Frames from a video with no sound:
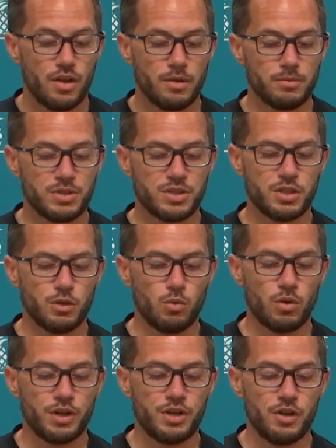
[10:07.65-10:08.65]
I'm still
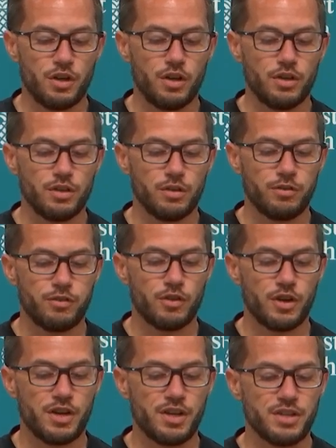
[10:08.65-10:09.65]
working on the
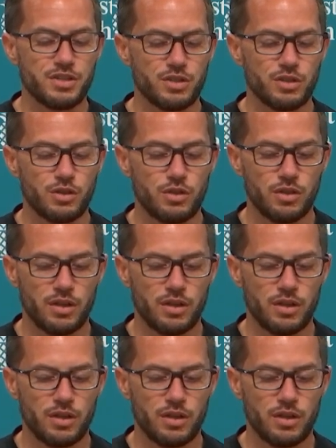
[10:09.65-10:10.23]
phrase or